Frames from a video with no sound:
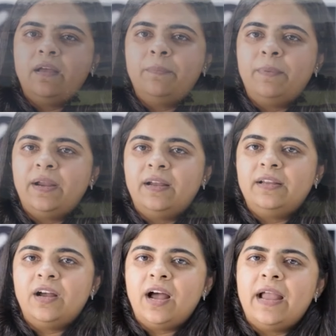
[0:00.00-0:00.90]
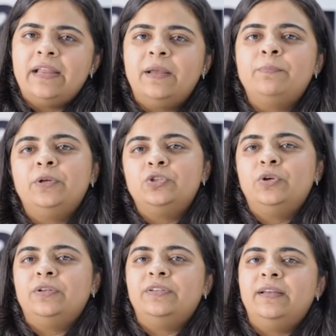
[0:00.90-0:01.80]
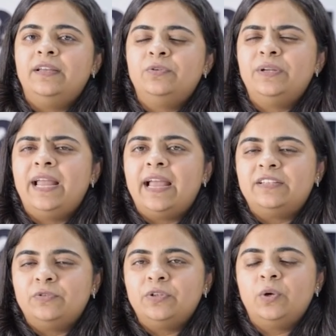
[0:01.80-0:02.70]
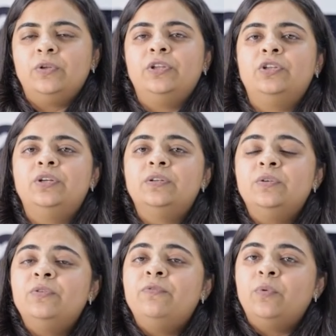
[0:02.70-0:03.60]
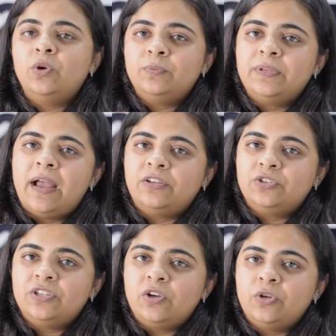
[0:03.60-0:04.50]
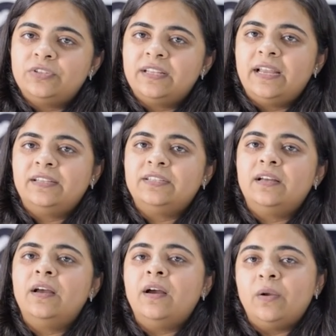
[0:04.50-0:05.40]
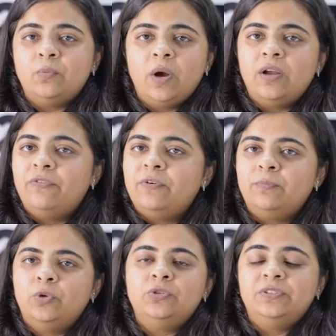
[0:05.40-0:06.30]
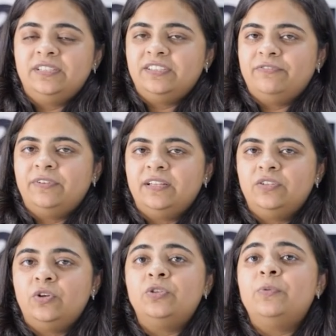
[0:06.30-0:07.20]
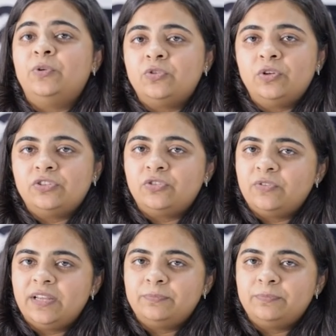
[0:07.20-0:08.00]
But under high temperatures, it reacts with oxygen to form nitrogen oxides, one of the most significant contributors to air